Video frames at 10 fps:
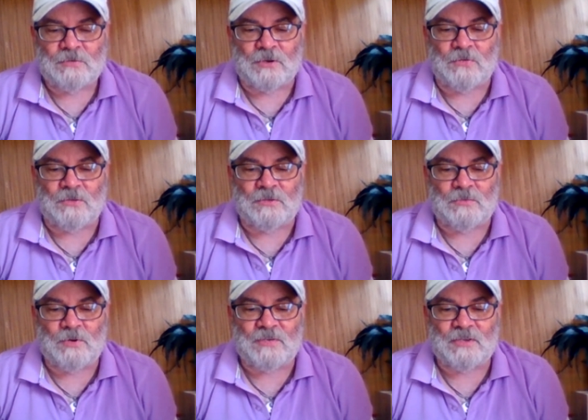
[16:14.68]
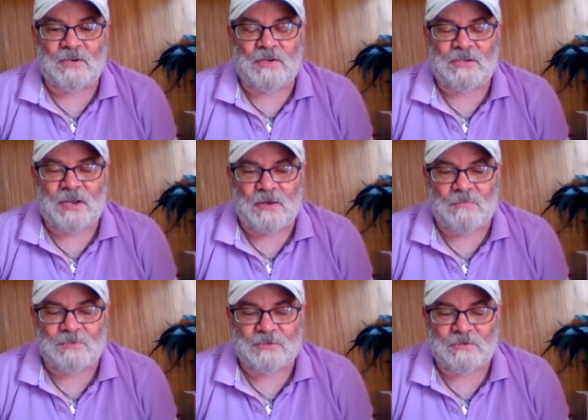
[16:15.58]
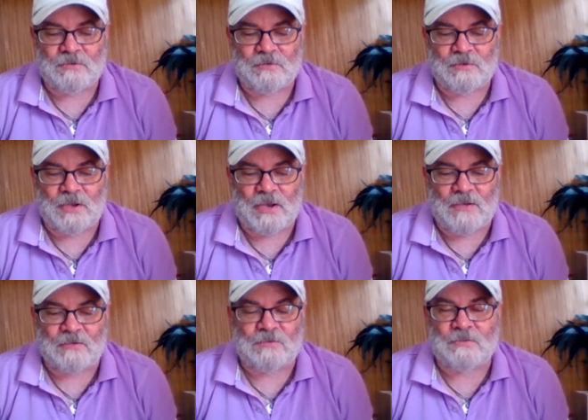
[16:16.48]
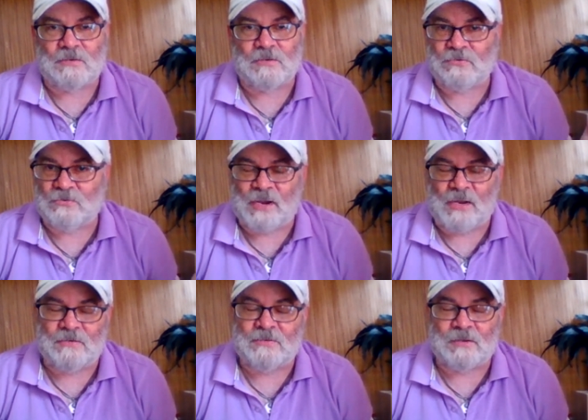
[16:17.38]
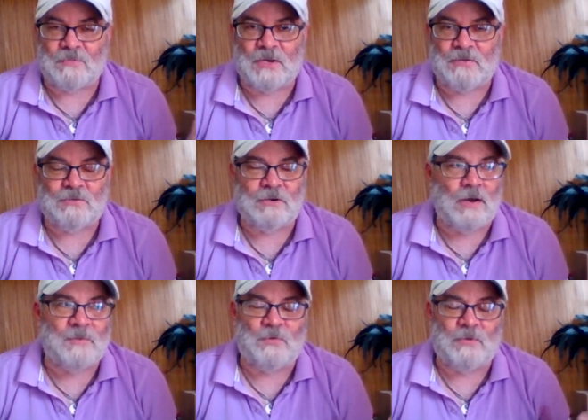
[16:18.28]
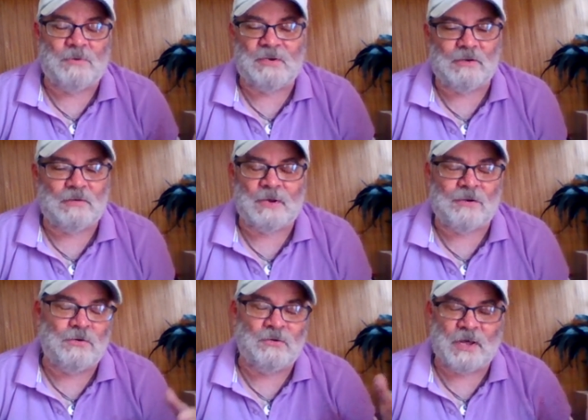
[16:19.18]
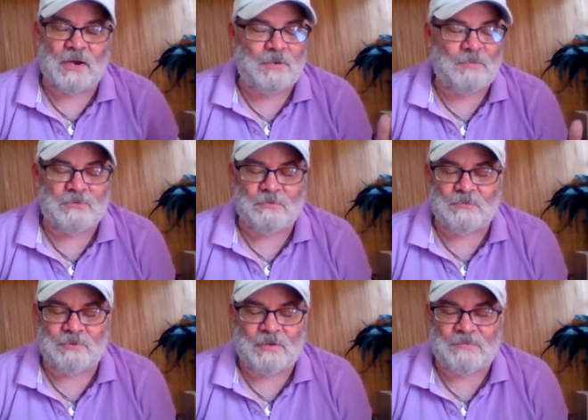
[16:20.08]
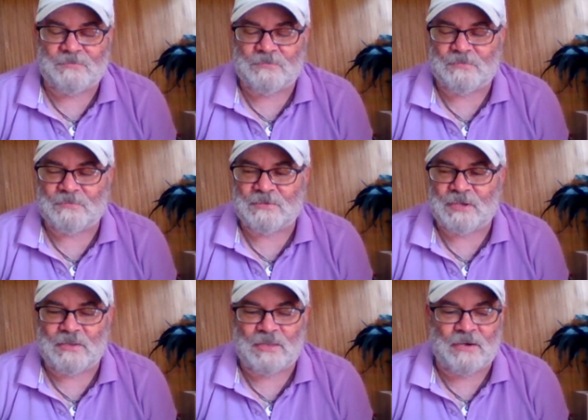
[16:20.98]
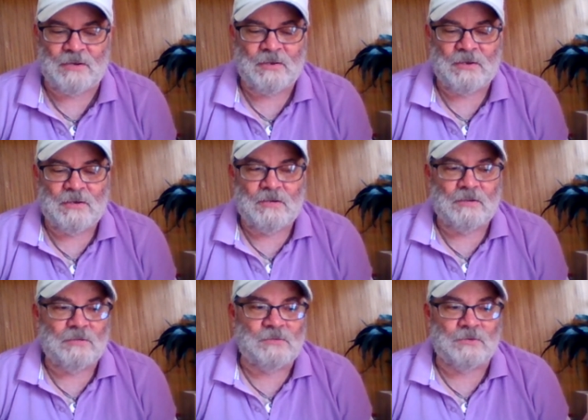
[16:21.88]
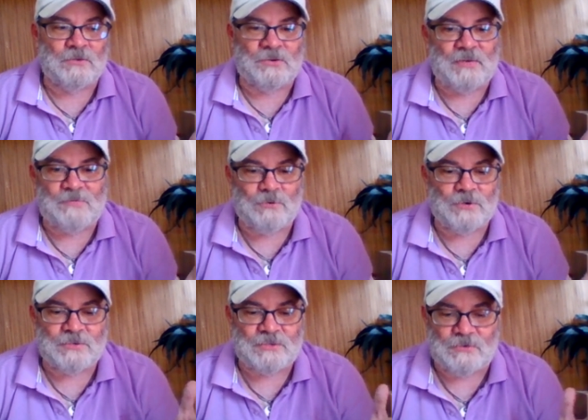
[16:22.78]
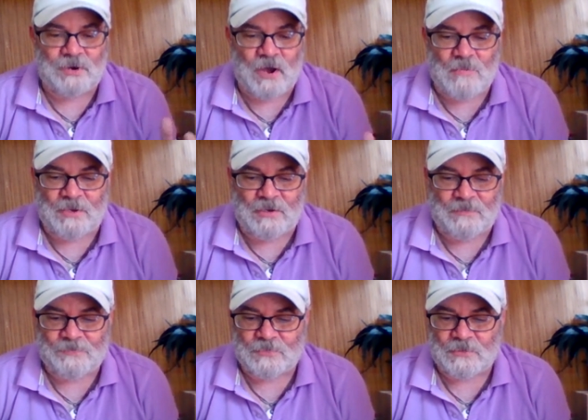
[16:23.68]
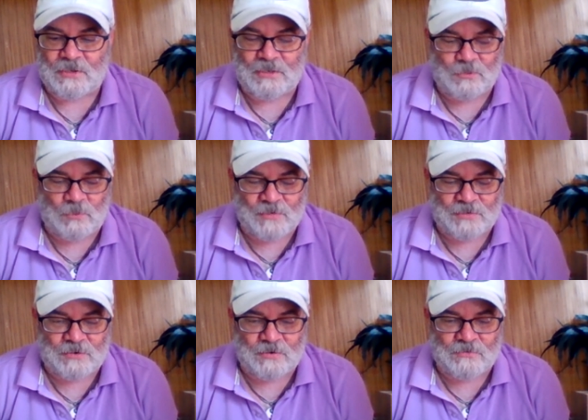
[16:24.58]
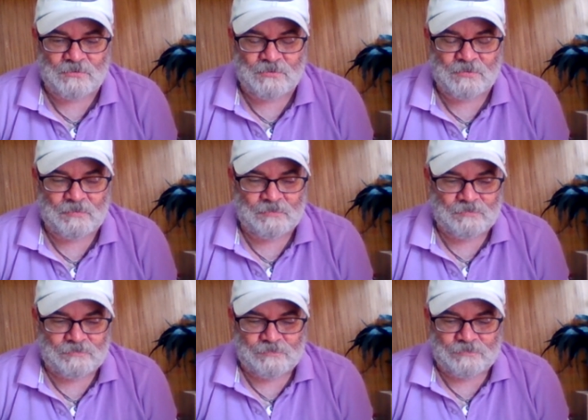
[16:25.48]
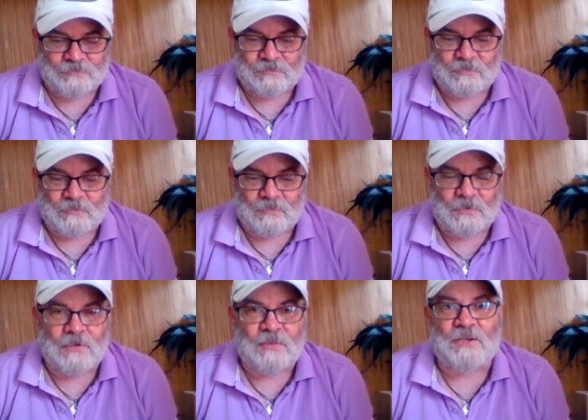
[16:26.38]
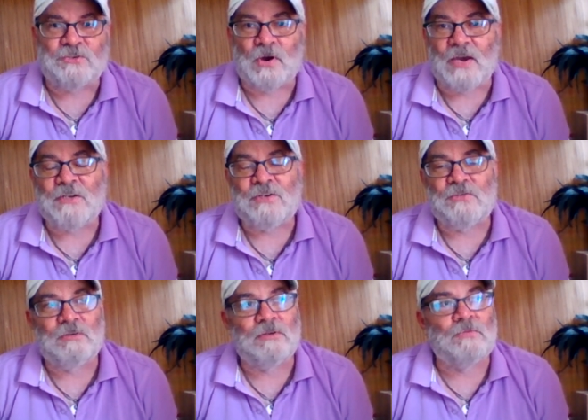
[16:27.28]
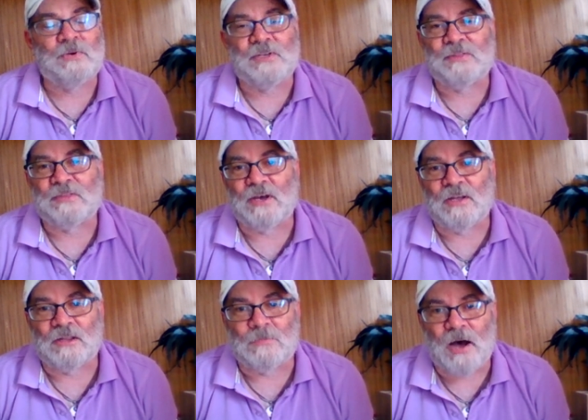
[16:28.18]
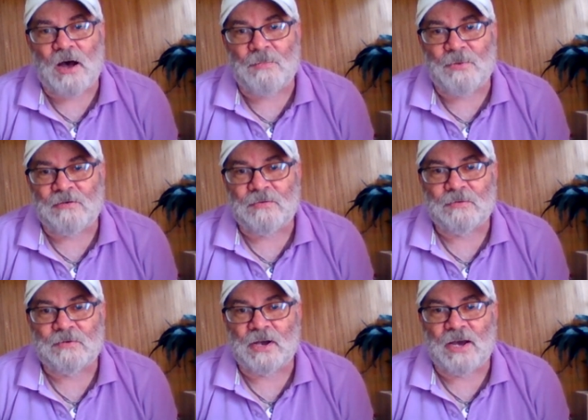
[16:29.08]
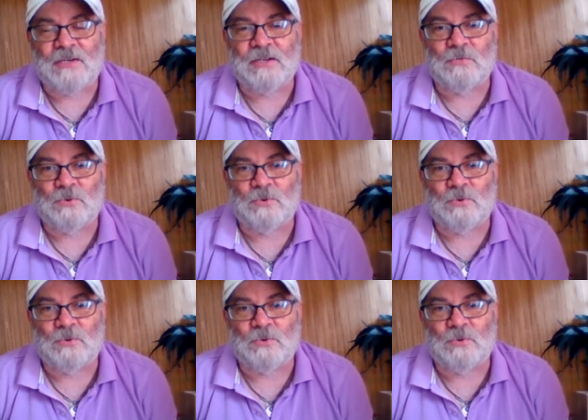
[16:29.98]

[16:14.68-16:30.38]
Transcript: so this was an attempt uh, to create some kind of tsunami. We've been here. I know a lot of people have said that they're looking for a tsunami to hit the West Coast. They tried to do it with uh, La Palma. I